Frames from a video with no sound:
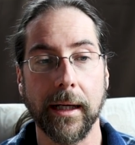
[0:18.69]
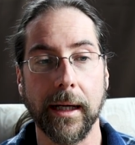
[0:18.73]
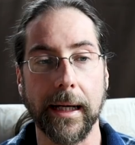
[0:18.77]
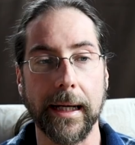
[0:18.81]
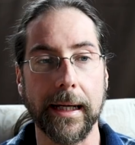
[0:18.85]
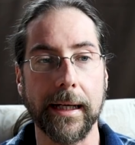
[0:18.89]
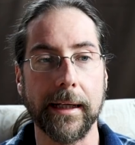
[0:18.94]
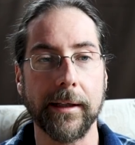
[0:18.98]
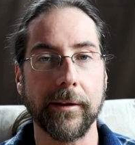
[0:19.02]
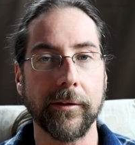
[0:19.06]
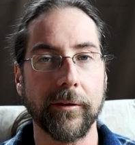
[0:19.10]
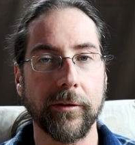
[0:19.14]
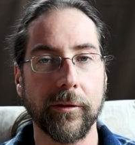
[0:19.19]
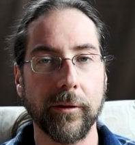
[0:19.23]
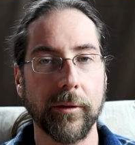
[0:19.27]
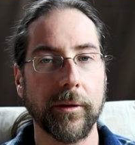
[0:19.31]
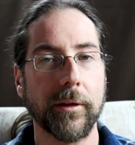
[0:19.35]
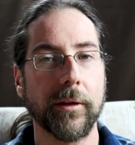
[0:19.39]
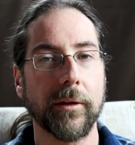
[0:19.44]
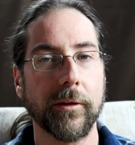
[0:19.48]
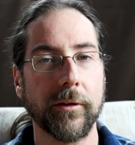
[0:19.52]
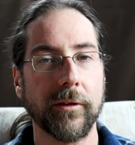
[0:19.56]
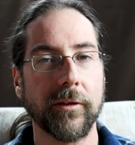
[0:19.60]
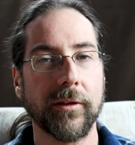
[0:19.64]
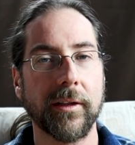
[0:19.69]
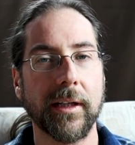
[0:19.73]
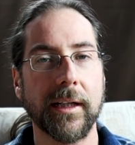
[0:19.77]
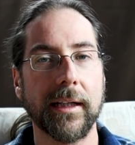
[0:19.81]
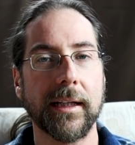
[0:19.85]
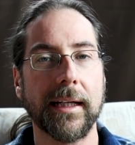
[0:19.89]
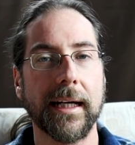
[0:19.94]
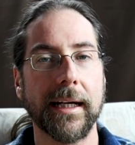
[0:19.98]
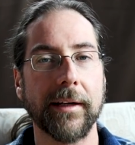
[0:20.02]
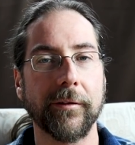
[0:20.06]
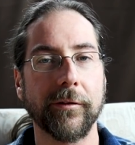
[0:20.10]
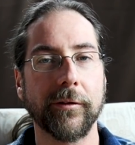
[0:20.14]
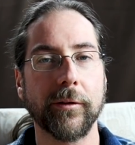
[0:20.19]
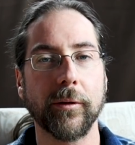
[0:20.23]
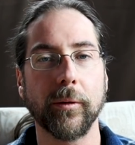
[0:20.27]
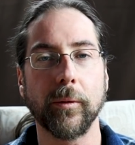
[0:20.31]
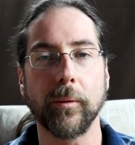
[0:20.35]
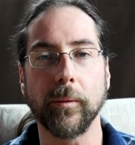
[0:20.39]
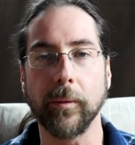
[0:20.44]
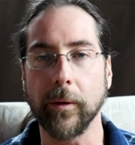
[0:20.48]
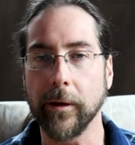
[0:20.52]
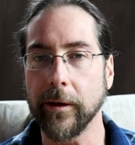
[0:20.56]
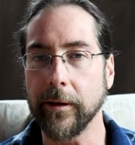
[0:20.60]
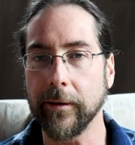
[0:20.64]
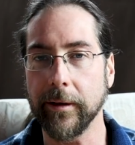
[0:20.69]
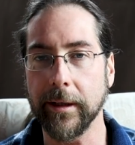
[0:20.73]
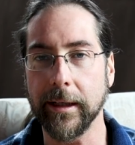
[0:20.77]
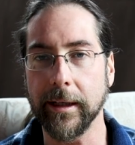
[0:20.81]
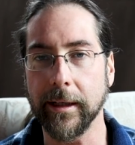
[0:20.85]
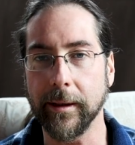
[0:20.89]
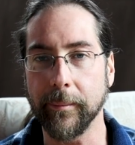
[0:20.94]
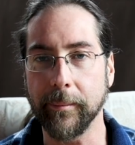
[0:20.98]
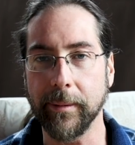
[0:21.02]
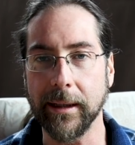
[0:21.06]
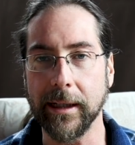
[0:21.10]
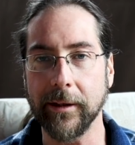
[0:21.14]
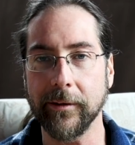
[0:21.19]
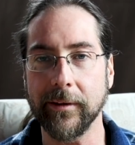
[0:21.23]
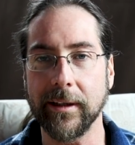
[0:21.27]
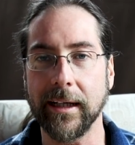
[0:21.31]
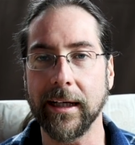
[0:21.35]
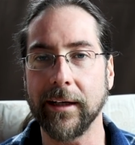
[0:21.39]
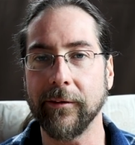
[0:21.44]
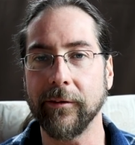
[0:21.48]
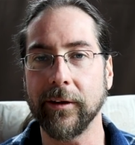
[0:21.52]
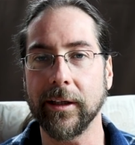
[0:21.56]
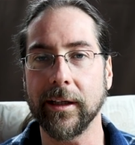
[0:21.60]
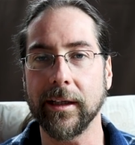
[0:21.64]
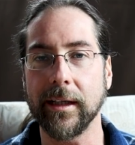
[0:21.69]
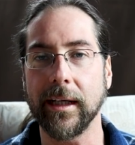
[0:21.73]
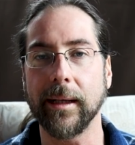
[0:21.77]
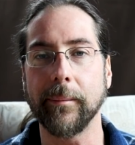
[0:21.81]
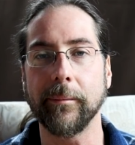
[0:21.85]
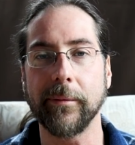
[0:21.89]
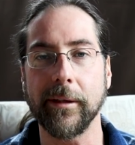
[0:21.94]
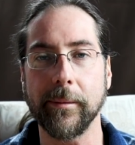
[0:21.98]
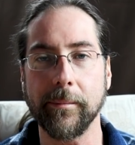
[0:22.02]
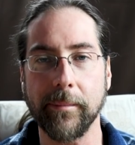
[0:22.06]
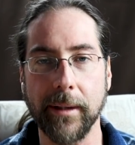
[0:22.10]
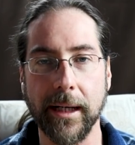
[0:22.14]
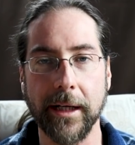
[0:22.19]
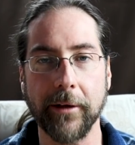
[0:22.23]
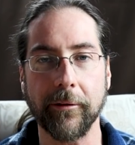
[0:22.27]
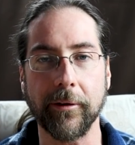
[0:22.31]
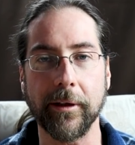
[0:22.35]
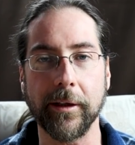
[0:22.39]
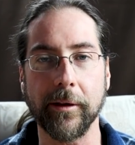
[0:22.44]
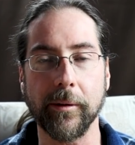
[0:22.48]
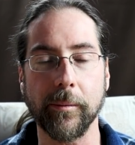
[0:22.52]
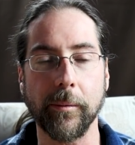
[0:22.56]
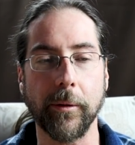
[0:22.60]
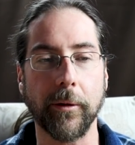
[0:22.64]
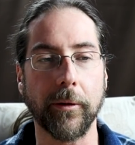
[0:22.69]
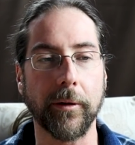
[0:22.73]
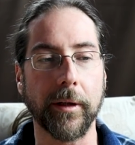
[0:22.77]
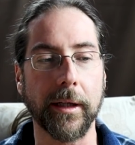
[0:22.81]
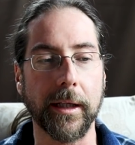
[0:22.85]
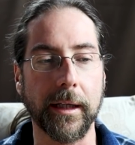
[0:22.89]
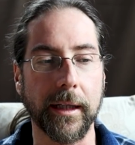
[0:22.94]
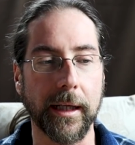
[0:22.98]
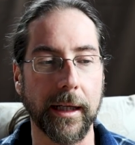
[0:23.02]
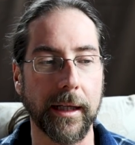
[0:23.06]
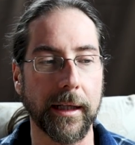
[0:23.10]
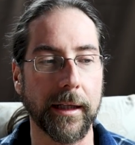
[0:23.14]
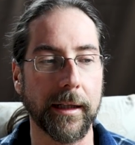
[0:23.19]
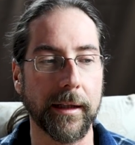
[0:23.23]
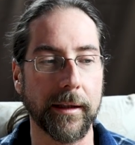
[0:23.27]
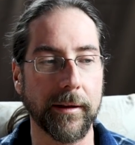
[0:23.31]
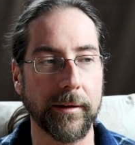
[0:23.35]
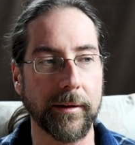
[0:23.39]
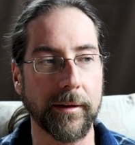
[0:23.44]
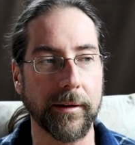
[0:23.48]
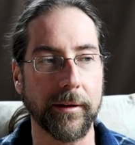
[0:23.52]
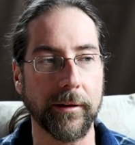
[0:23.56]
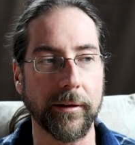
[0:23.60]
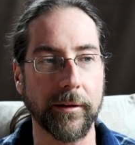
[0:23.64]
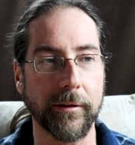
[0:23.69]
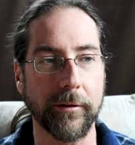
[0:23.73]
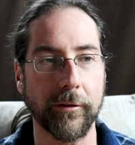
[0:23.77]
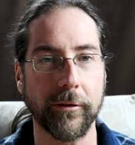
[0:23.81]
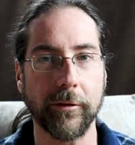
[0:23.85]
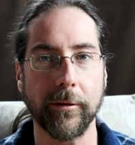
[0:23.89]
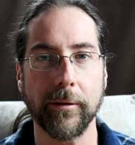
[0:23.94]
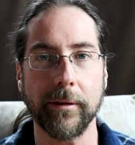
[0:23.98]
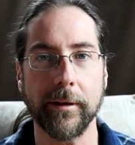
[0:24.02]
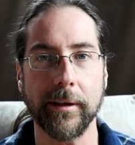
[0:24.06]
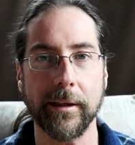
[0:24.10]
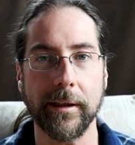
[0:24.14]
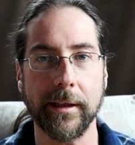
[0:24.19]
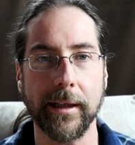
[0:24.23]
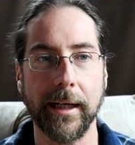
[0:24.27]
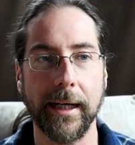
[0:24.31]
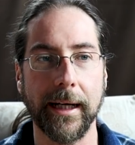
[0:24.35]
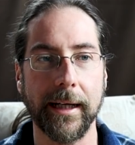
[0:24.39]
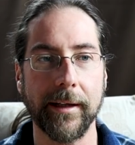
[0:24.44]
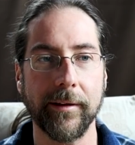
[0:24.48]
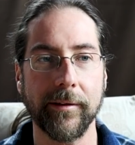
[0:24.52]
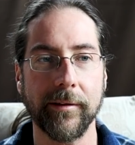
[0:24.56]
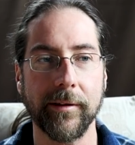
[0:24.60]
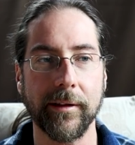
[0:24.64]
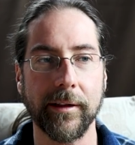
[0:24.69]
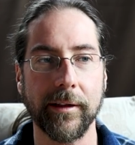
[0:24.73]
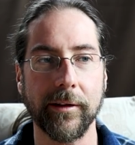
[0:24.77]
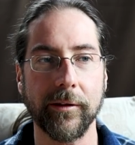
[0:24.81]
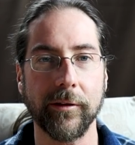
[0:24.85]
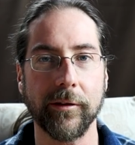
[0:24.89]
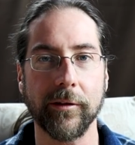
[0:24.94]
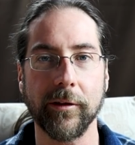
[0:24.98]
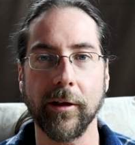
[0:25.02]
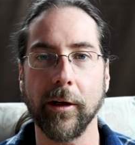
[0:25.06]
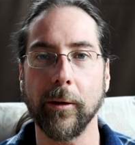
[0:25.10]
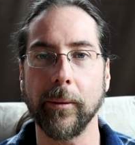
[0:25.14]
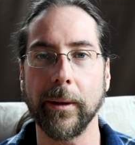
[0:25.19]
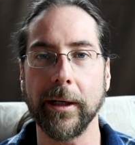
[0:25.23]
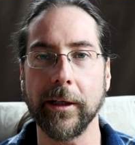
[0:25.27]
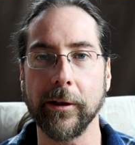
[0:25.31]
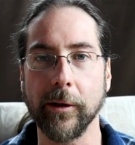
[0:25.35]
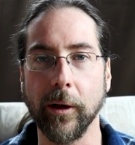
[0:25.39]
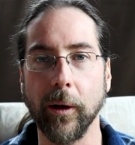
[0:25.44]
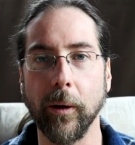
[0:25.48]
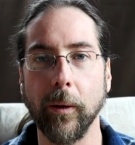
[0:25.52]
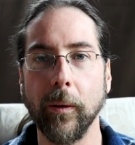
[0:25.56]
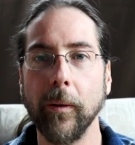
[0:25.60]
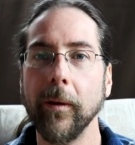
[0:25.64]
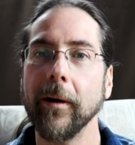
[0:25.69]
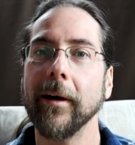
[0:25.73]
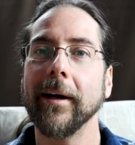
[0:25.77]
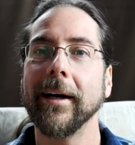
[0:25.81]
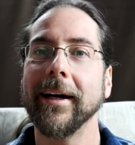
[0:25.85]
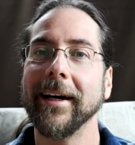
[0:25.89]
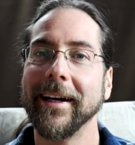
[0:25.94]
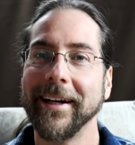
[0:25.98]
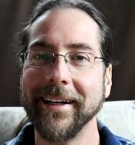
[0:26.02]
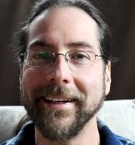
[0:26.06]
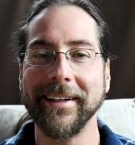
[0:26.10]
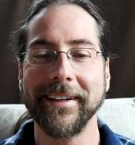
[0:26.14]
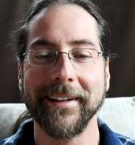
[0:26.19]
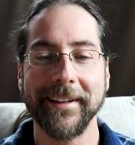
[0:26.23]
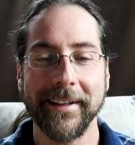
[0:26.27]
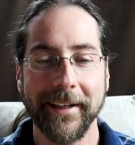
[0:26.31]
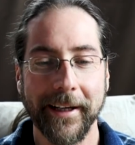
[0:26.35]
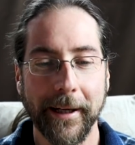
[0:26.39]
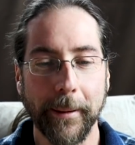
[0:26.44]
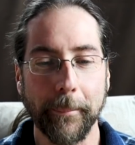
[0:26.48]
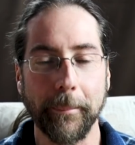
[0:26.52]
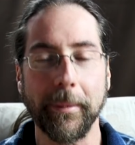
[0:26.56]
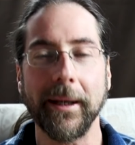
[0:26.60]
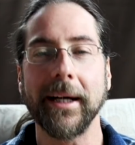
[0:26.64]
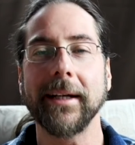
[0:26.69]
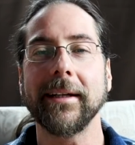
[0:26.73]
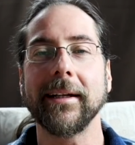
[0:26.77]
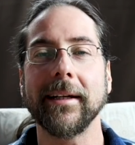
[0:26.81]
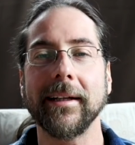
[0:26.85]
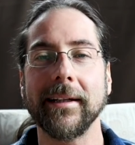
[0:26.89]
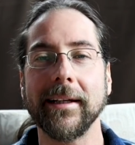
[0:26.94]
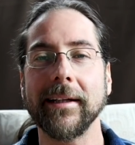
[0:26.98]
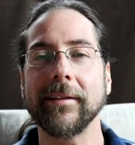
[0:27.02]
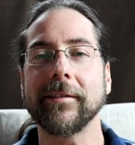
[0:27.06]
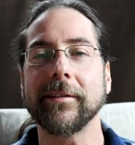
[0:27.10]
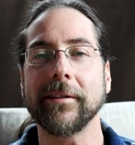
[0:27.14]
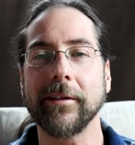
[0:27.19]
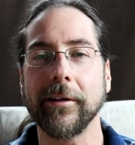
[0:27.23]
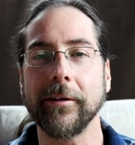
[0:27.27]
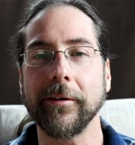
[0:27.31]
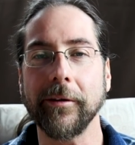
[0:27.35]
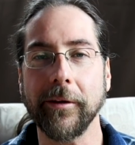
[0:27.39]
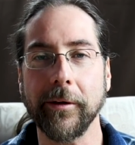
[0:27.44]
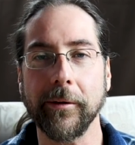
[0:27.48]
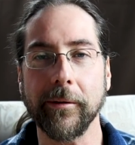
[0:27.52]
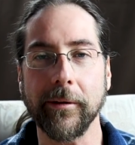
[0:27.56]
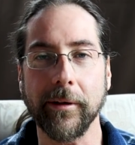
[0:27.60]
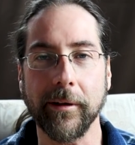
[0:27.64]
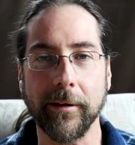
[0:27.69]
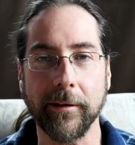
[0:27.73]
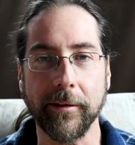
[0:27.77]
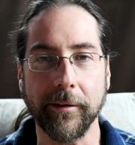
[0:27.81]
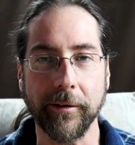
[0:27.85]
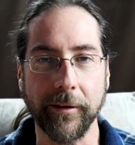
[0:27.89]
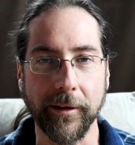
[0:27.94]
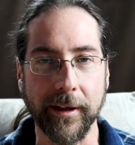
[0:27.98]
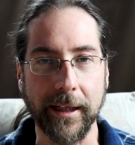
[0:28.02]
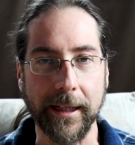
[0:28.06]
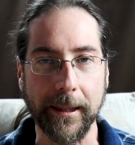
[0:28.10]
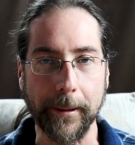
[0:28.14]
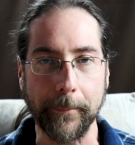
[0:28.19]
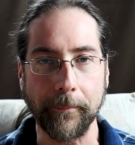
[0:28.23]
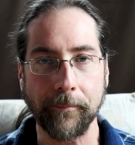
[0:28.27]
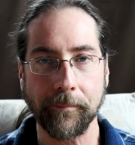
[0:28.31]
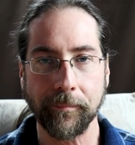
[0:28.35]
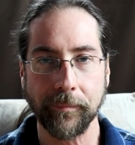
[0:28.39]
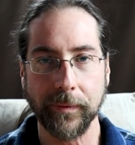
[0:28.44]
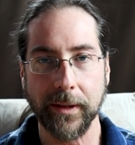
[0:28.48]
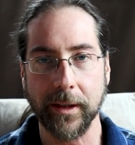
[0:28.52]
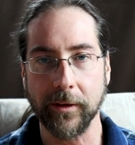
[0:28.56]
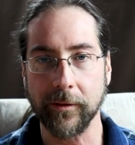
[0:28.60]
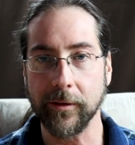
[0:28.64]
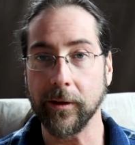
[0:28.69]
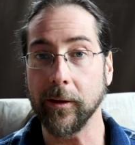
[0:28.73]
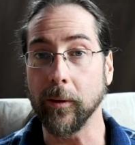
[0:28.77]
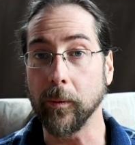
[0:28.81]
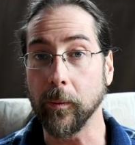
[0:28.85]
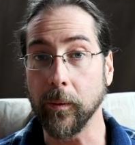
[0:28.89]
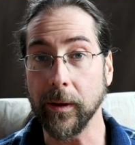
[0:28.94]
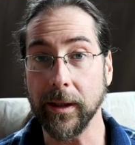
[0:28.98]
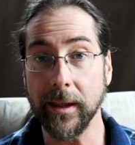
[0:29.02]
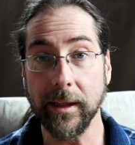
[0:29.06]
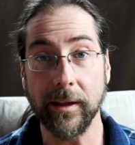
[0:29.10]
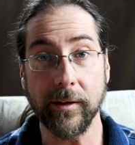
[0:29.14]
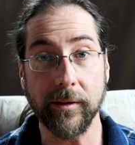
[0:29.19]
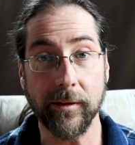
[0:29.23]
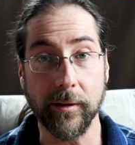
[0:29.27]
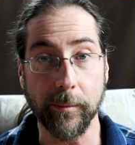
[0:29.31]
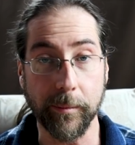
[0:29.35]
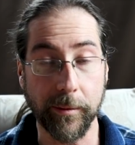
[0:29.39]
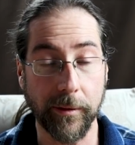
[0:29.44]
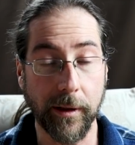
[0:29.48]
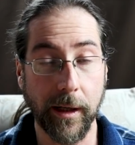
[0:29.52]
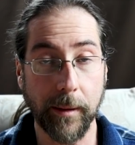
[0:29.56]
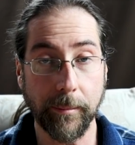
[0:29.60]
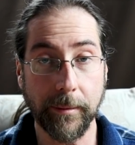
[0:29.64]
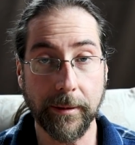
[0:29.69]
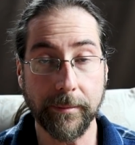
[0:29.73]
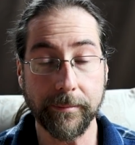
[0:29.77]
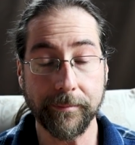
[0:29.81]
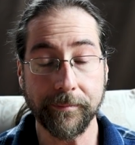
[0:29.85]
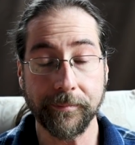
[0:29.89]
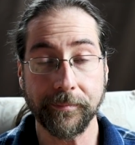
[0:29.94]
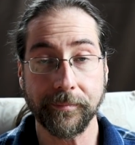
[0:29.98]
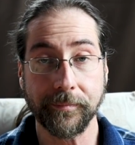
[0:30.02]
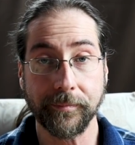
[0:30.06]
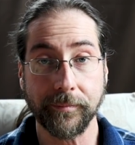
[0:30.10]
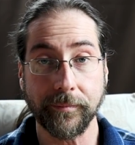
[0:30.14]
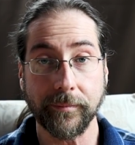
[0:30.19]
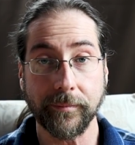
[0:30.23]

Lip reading: And do you still have to worry about having an empty battery in the morning? And the short answer is no and no. But let's go through the whole thing. So what is the problem?